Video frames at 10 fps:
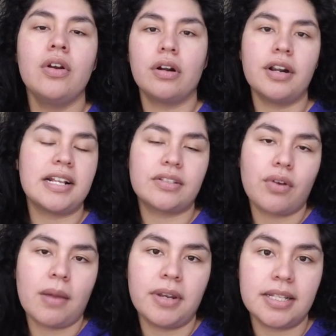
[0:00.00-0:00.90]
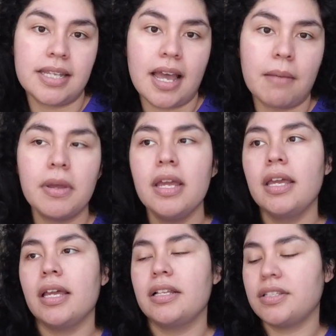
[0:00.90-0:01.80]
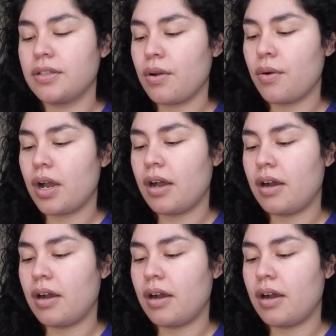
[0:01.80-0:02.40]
or as grabbing a dab. And so,